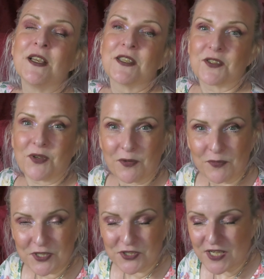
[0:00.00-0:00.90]
So I
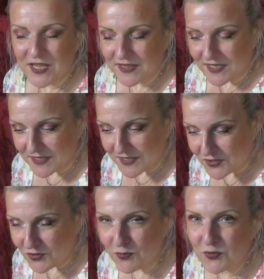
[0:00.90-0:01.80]
wish that
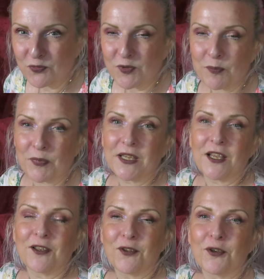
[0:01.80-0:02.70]
this new moon will bring
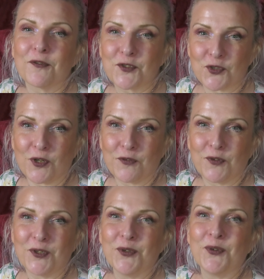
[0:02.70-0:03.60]
a lot of joy
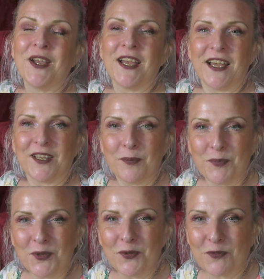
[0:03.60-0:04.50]
for you and a
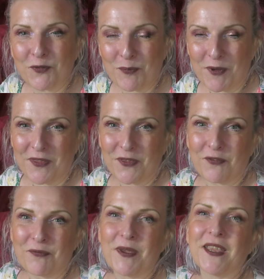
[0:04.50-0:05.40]
beautiful month
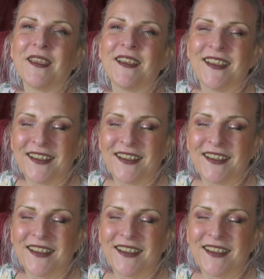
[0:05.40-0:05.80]
of May.